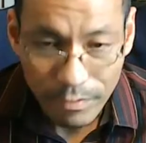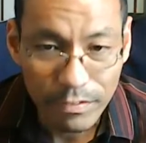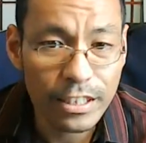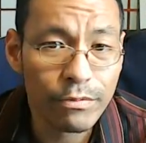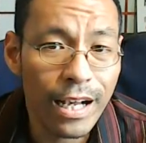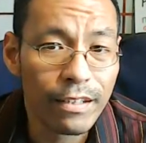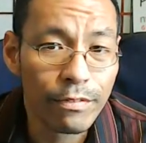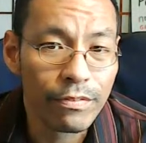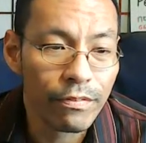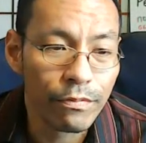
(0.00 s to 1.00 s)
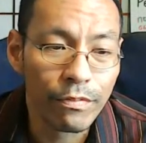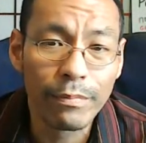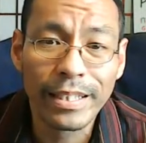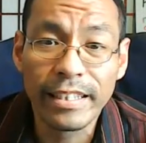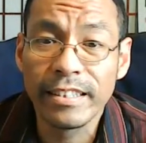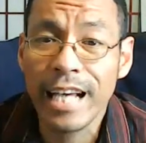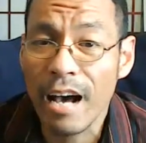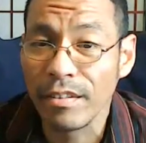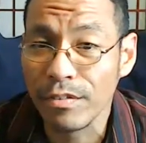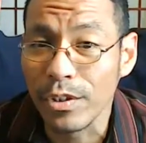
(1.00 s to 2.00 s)
Which is why women need to
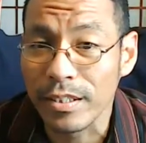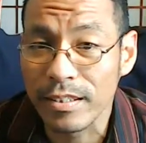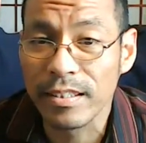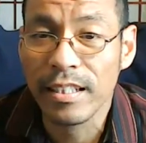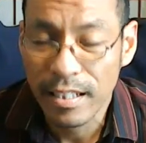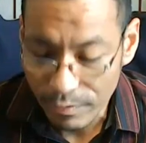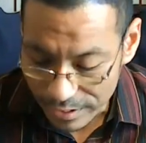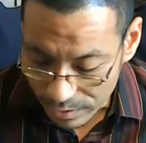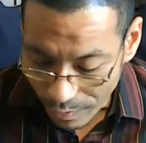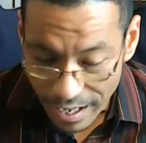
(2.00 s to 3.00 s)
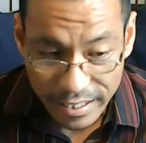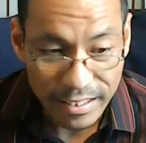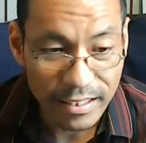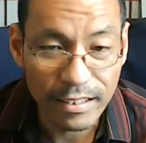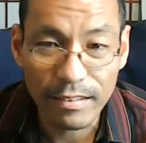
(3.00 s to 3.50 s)
have a voice. Which is why